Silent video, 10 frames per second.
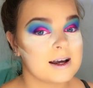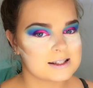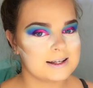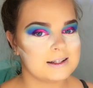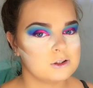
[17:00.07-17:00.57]
I
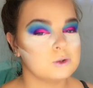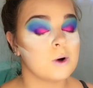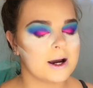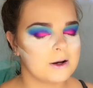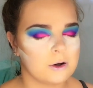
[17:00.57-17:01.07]
see it too.
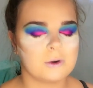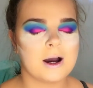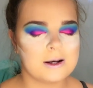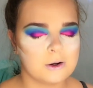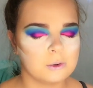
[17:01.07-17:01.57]
I know.
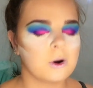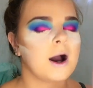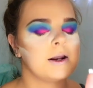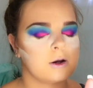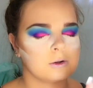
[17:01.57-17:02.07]

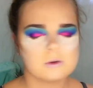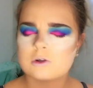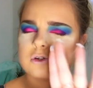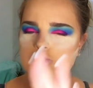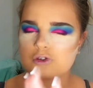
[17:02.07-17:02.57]

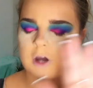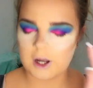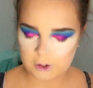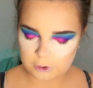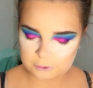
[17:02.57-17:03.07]
Shh,
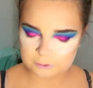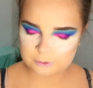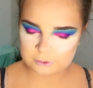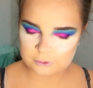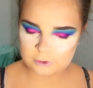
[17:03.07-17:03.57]
I know.
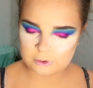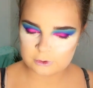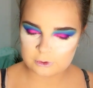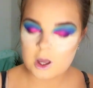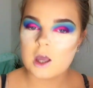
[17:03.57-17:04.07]

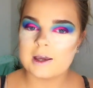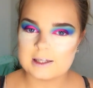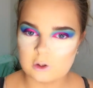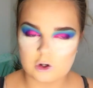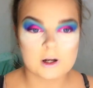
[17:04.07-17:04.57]

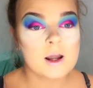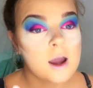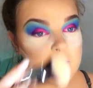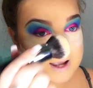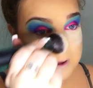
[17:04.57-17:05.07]
Ignore it.
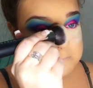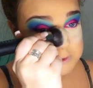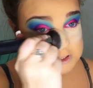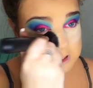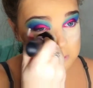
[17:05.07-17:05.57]
Okay,
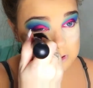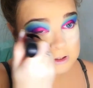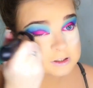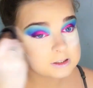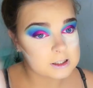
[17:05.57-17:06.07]
so now we're
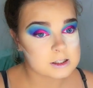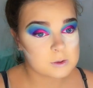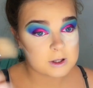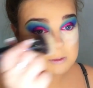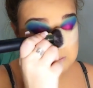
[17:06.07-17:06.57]
gonna
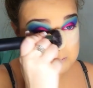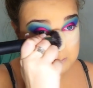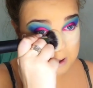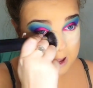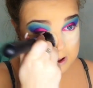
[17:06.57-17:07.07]
dust away the
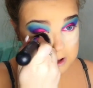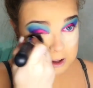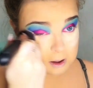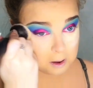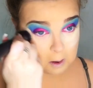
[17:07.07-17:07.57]

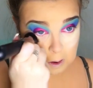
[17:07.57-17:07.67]
bake.